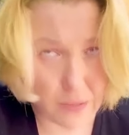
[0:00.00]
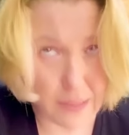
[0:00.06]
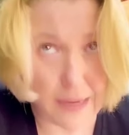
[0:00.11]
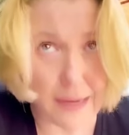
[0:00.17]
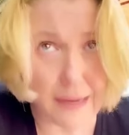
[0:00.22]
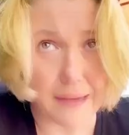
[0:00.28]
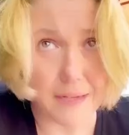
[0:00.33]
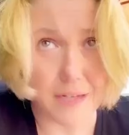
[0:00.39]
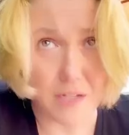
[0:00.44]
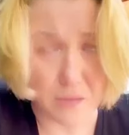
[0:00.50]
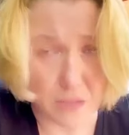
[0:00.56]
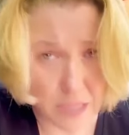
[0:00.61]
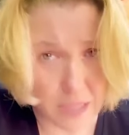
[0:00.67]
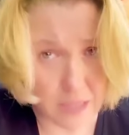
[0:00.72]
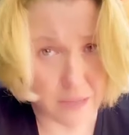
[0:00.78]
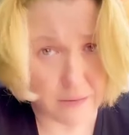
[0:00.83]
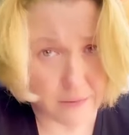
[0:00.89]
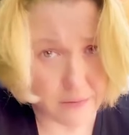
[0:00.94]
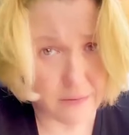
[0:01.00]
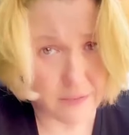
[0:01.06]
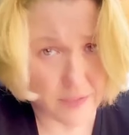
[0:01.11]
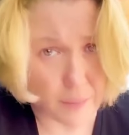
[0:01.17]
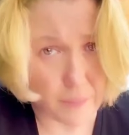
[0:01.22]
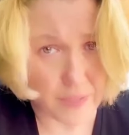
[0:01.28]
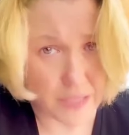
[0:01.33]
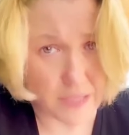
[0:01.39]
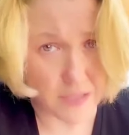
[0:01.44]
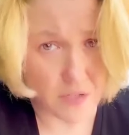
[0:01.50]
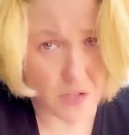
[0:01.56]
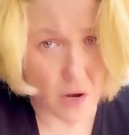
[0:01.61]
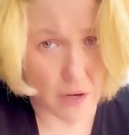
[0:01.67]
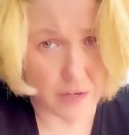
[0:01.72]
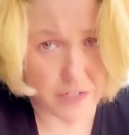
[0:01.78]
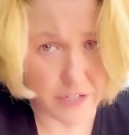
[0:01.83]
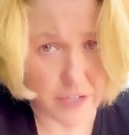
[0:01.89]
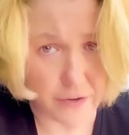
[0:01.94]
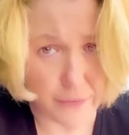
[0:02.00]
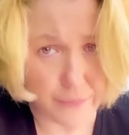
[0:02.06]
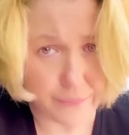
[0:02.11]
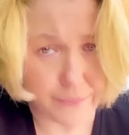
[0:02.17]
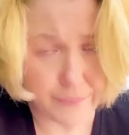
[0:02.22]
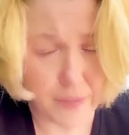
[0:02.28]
and you need somebody to talk to you.